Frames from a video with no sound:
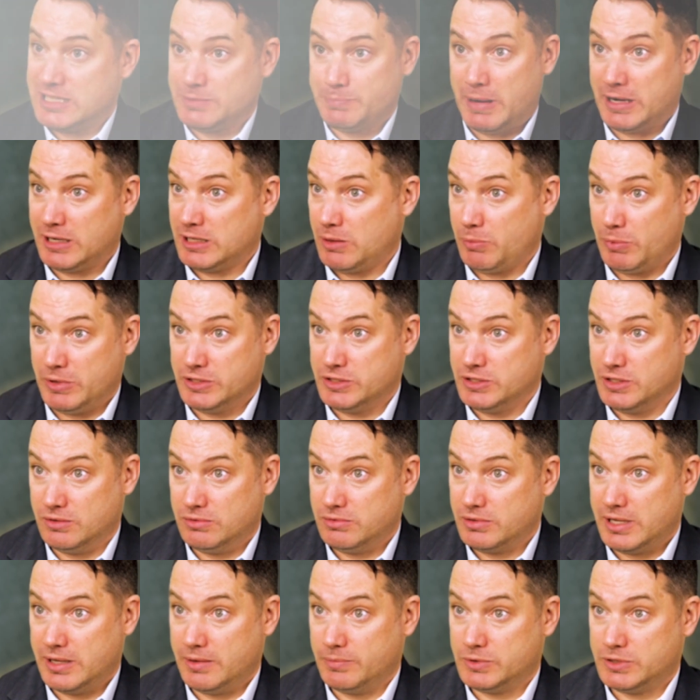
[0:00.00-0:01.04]
aspect that we
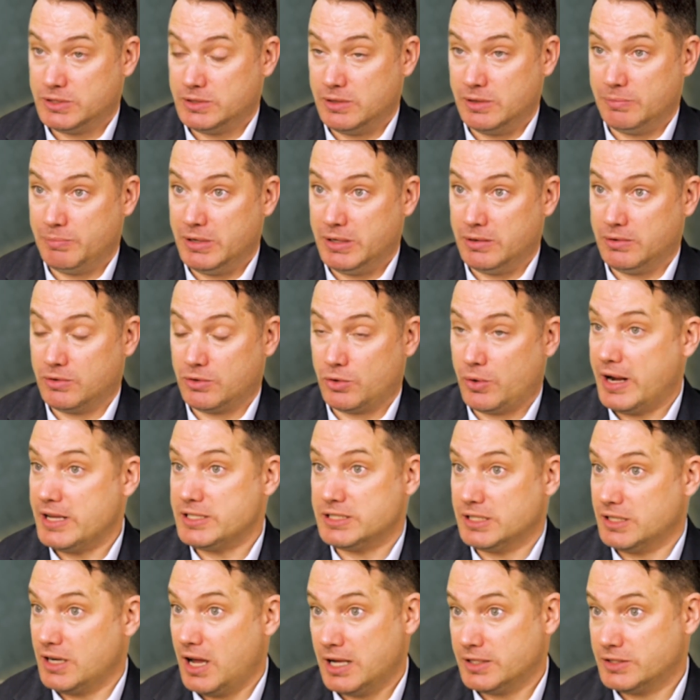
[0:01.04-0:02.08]
do. It'd be
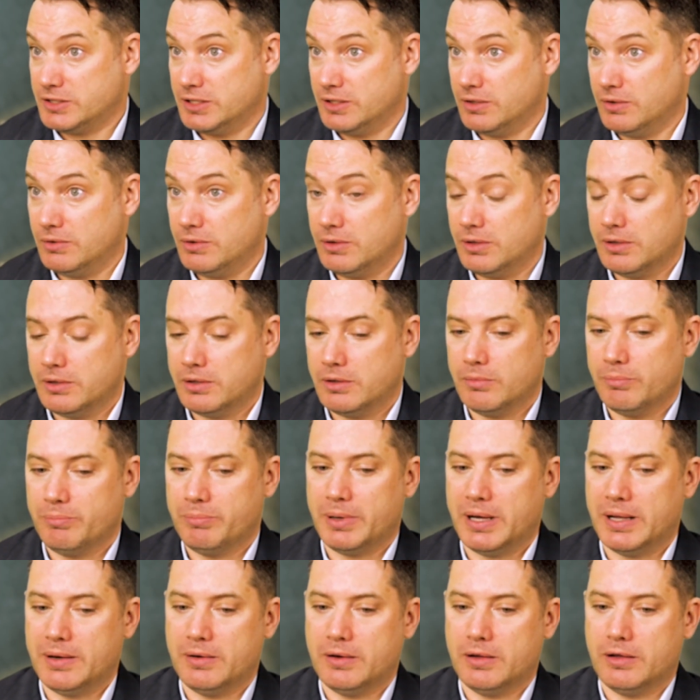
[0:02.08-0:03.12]
crazy not to.
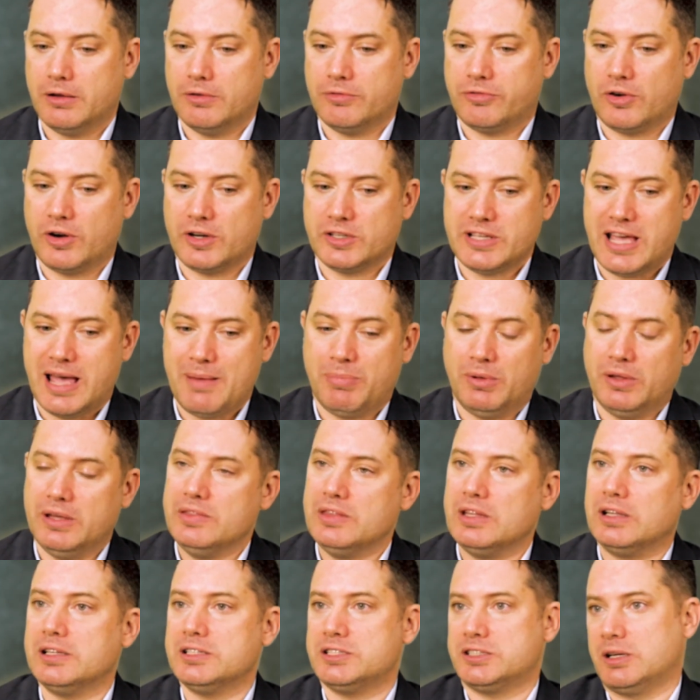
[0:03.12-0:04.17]
But for example,
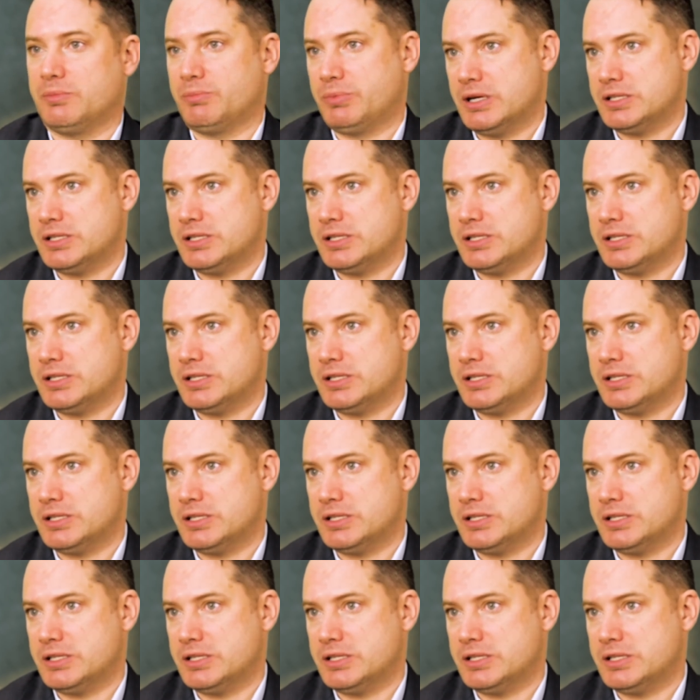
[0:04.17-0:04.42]
in the listing